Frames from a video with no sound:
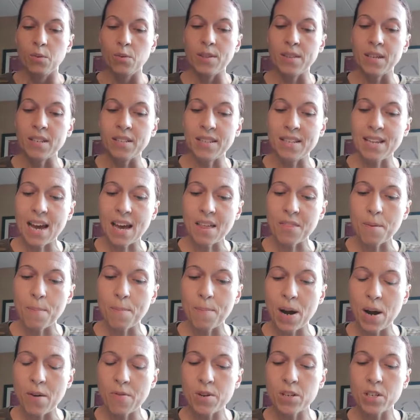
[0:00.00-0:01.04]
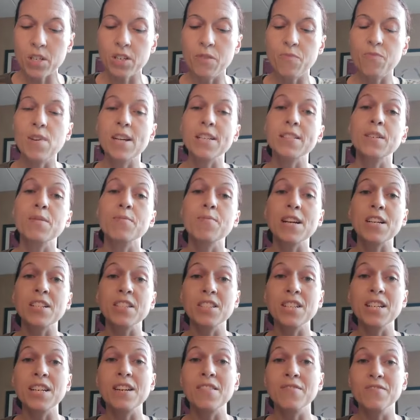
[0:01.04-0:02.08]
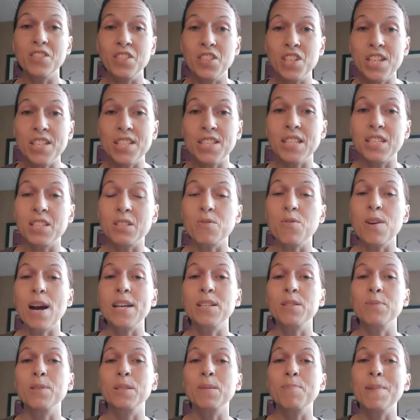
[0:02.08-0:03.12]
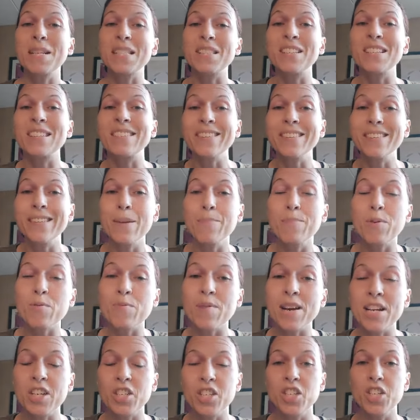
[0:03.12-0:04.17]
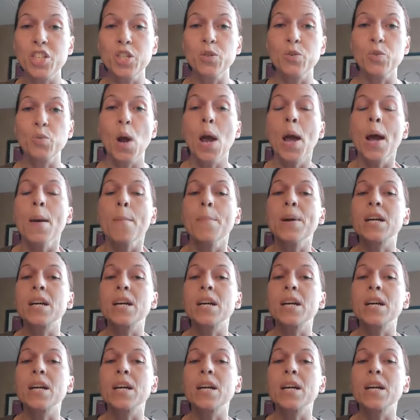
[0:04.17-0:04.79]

when the death, burial, and resurrection of Jesus Christ was meant to liberate you.